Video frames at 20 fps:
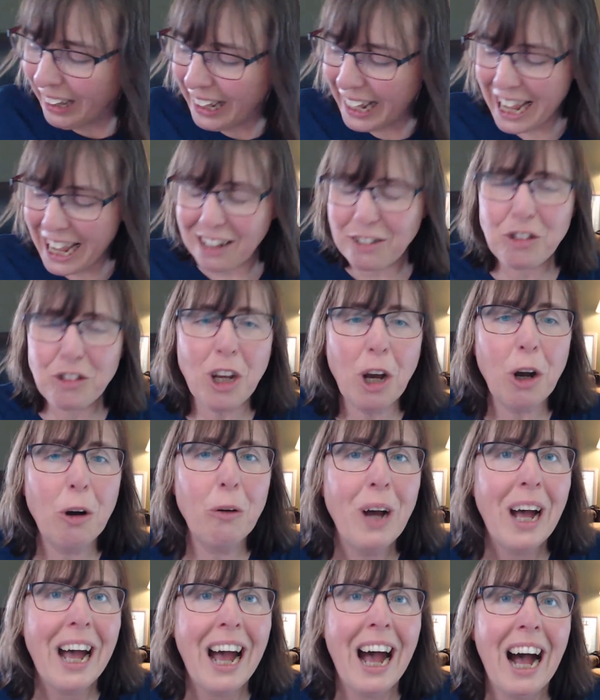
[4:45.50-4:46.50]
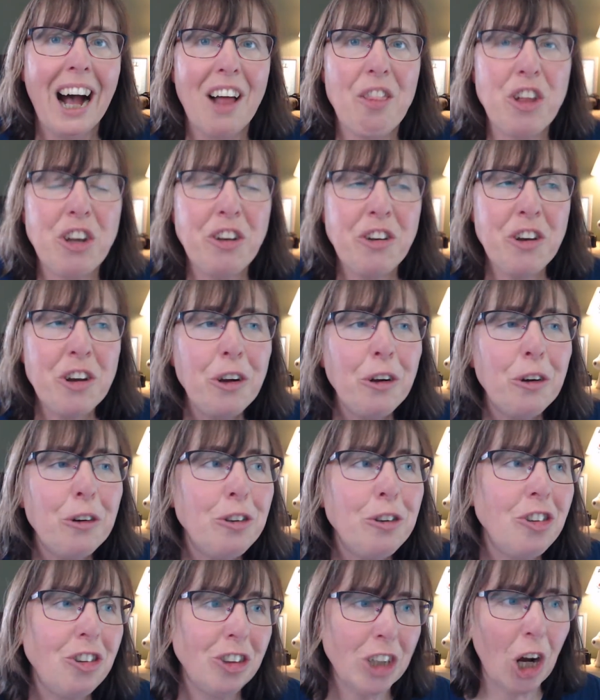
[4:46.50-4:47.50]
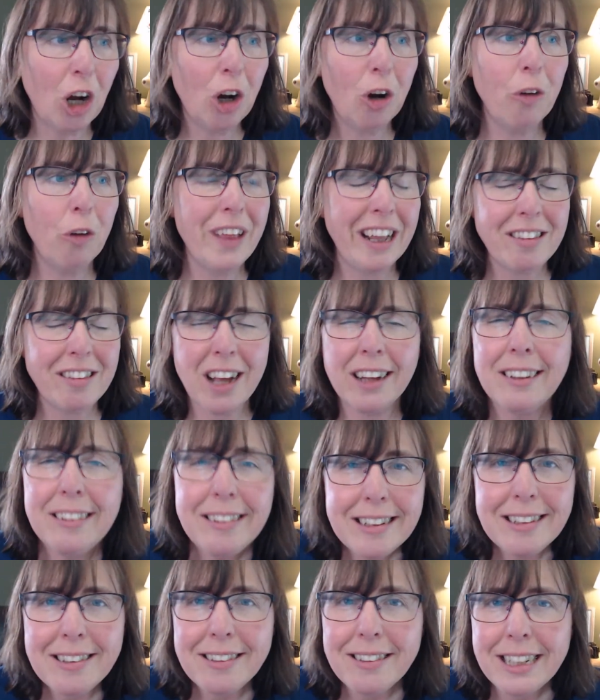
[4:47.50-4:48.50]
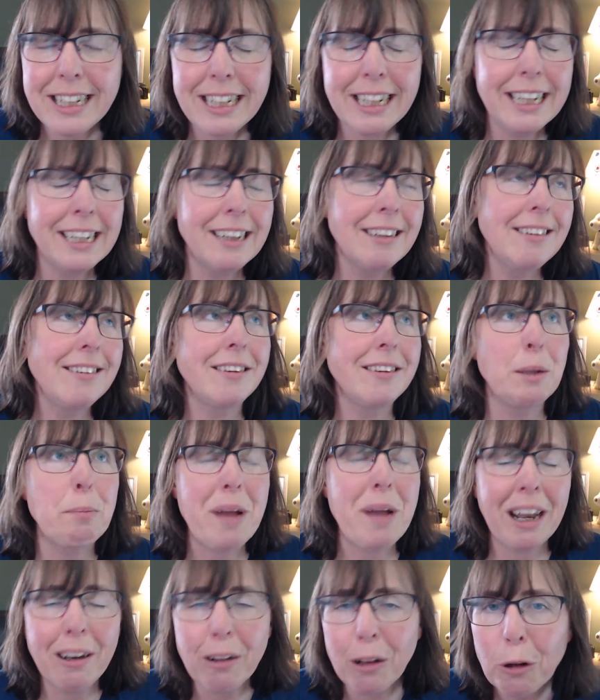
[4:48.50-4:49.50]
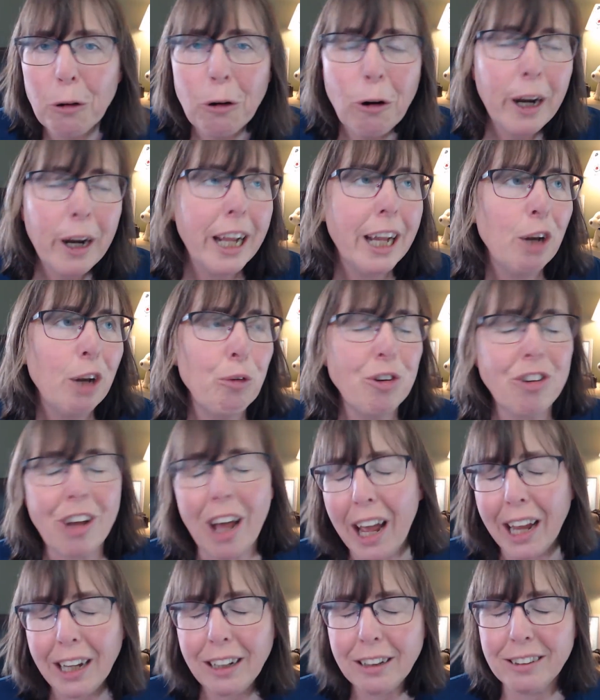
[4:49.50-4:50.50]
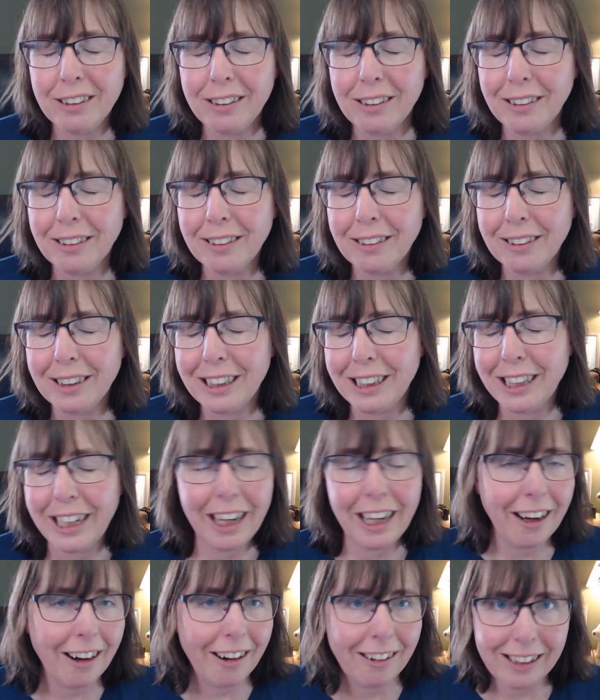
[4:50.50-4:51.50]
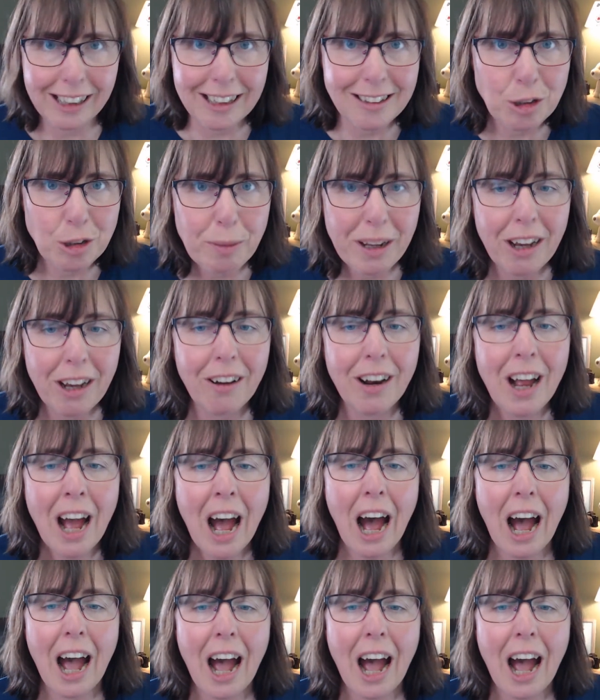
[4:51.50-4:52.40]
And so the new show that's on Disney is The Mandalorian, which I couldn't care less about.